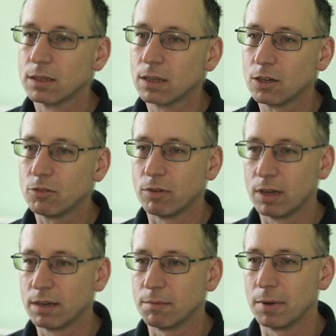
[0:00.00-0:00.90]
Go
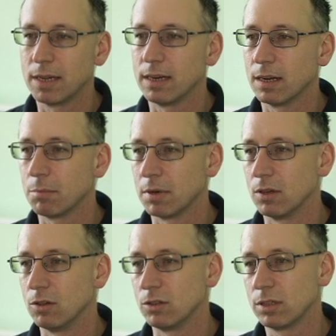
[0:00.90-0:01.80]
run main
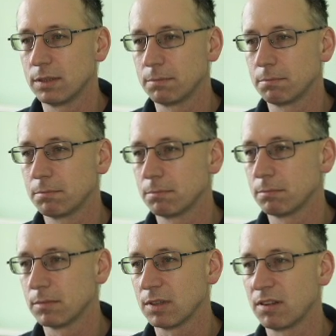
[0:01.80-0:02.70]
upload
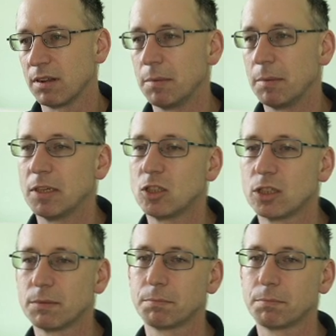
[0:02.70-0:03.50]
some image.